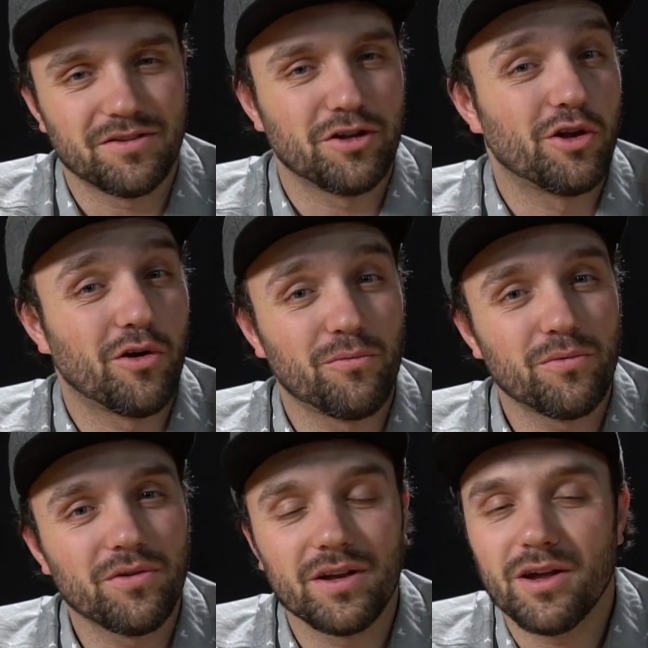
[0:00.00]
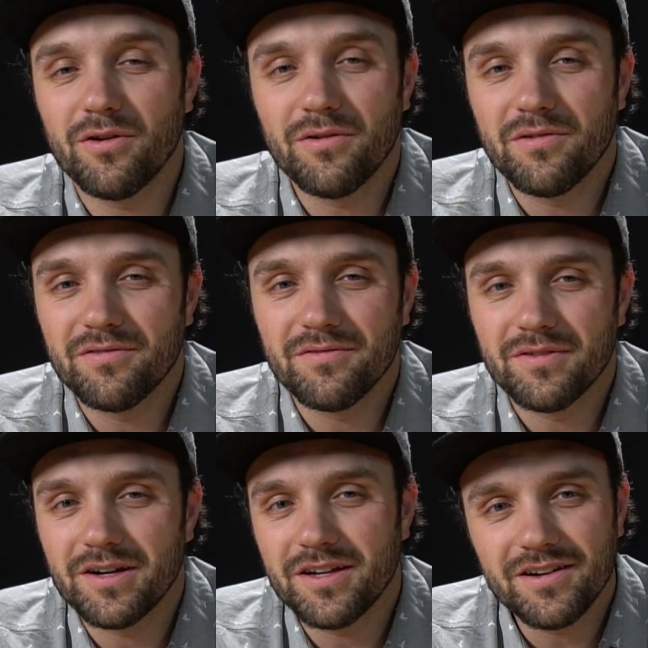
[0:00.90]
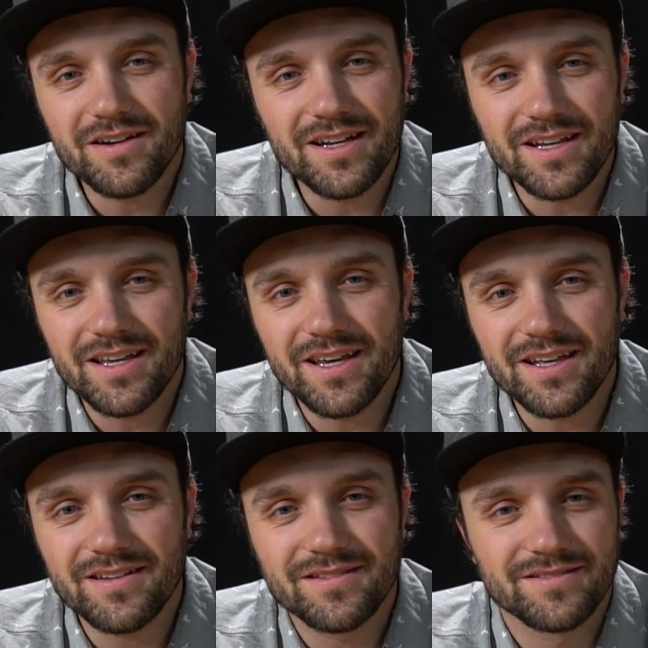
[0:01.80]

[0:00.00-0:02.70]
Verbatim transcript: you don't really know what you're gonna get.